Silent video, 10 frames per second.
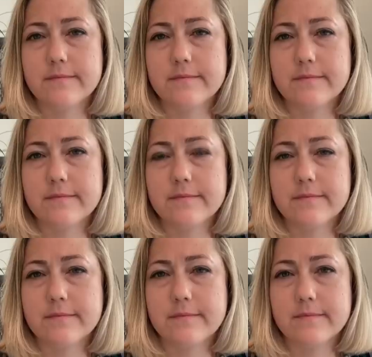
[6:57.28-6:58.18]

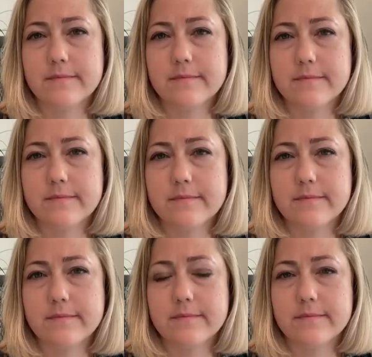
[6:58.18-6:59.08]

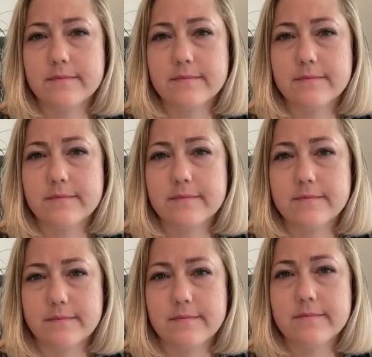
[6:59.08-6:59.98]

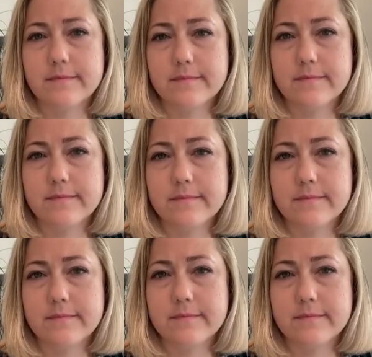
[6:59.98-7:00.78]
The person shown says nothing.